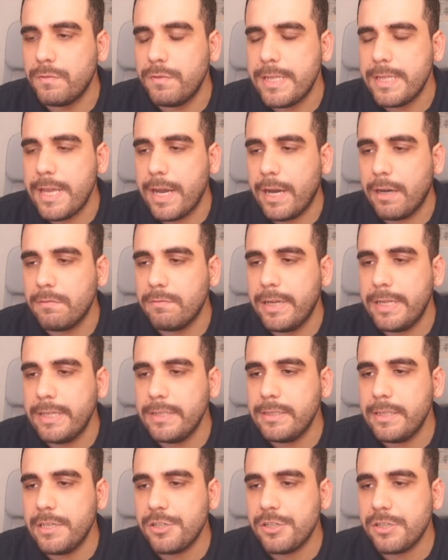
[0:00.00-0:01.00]
without
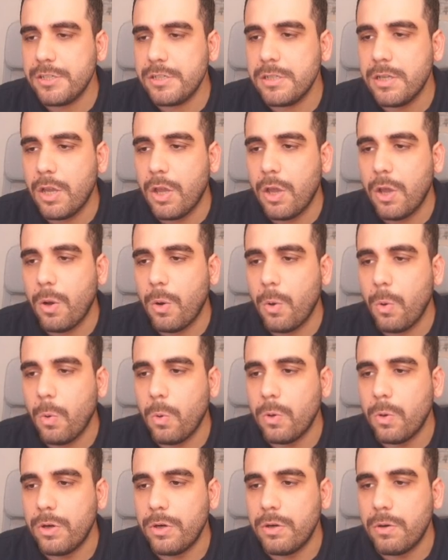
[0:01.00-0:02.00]
validation
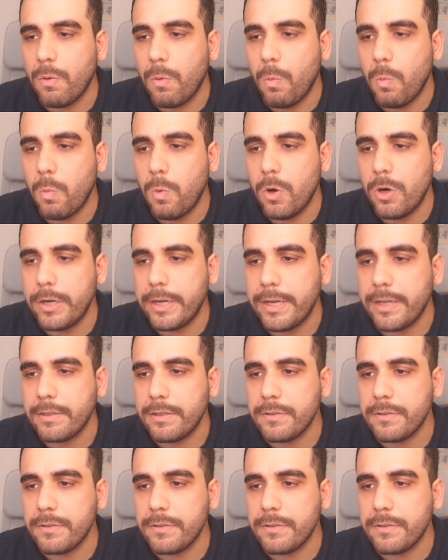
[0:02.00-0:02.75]
or warning.